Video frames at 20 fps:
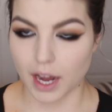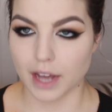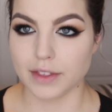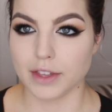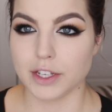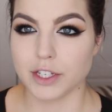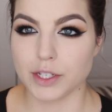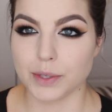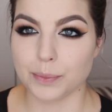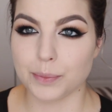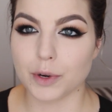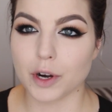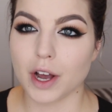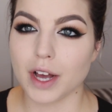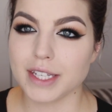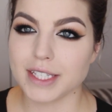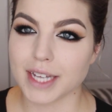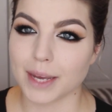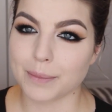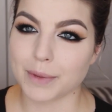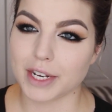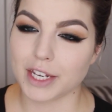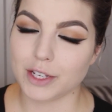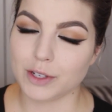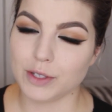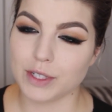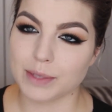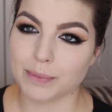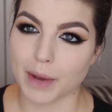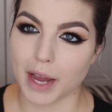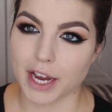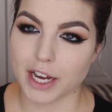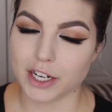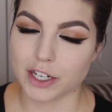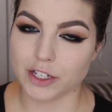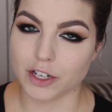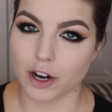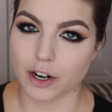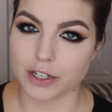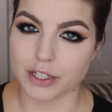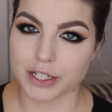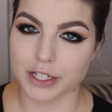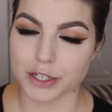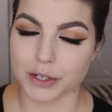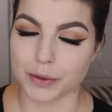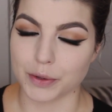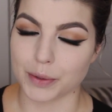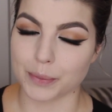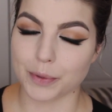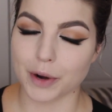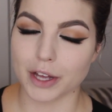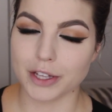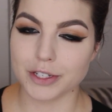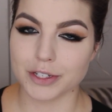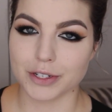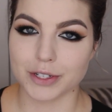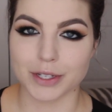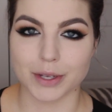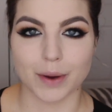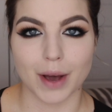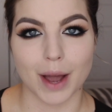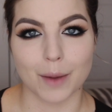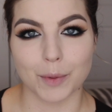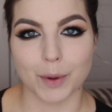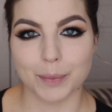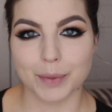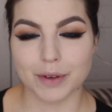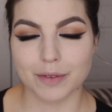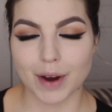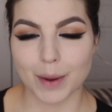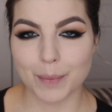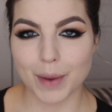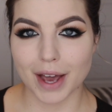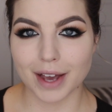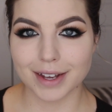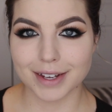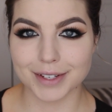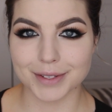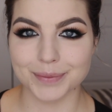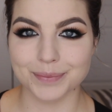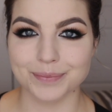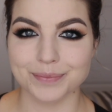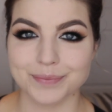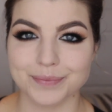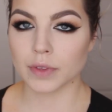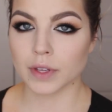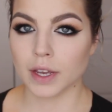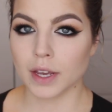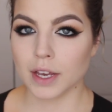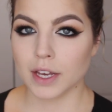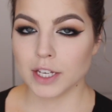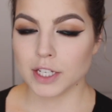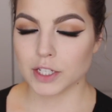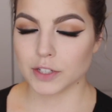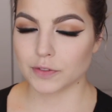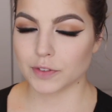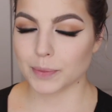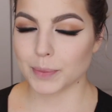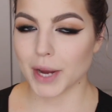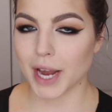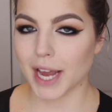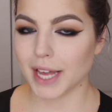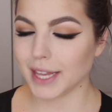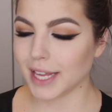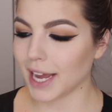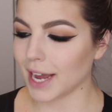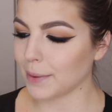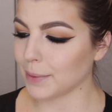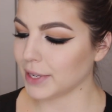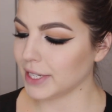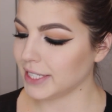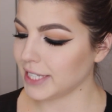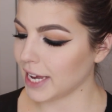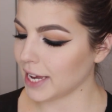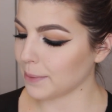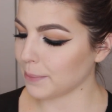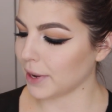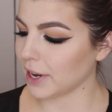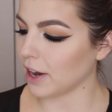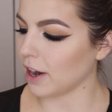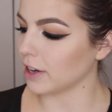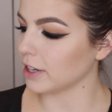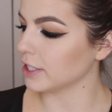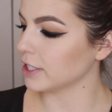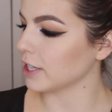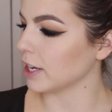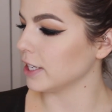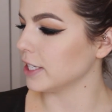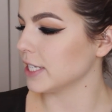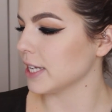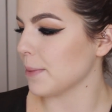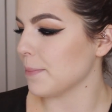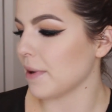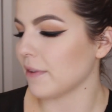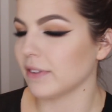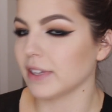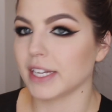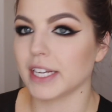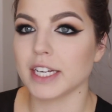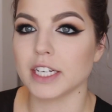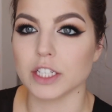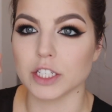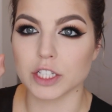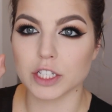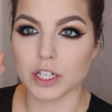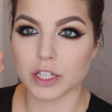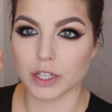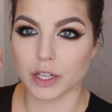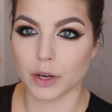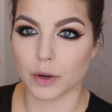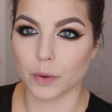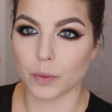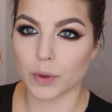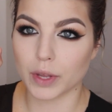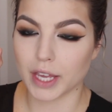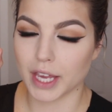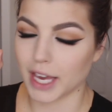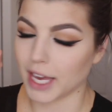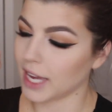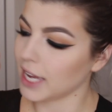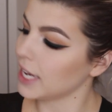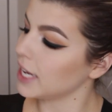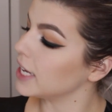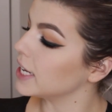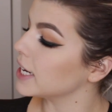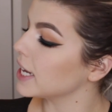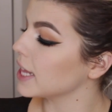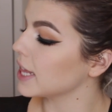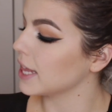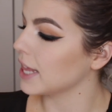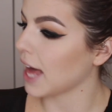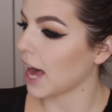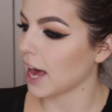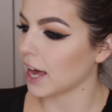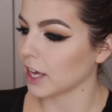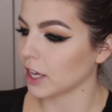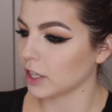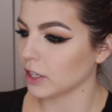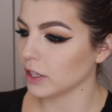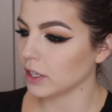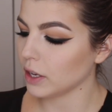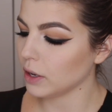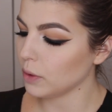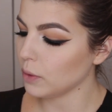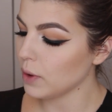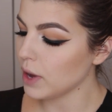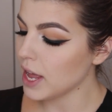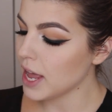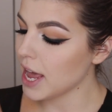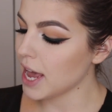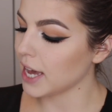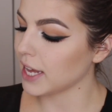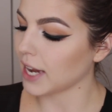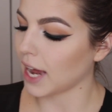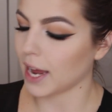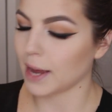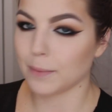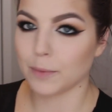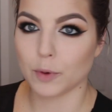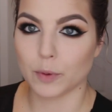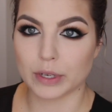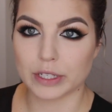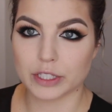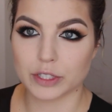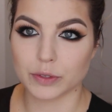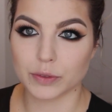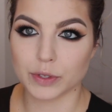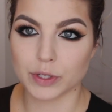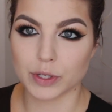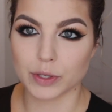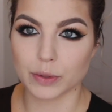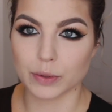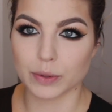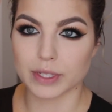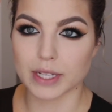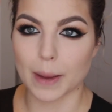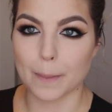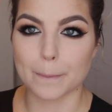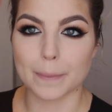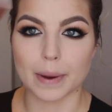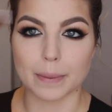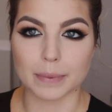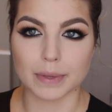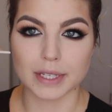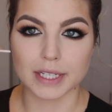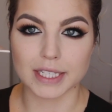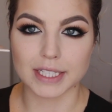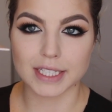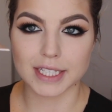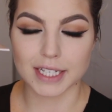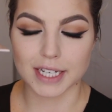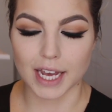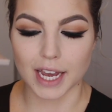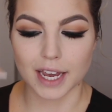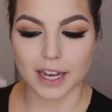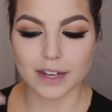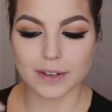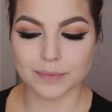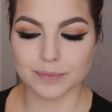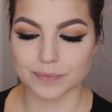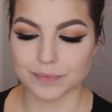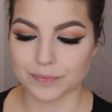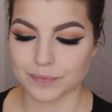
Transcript: And then to bronze, I'm gonna use my NARS Laguna bronzer. So I will be right back. So for my highlight, I'm gonna take my Anastasia Beverly Hills Glow Kit in That Glow, and I'm going to use Bubbly today.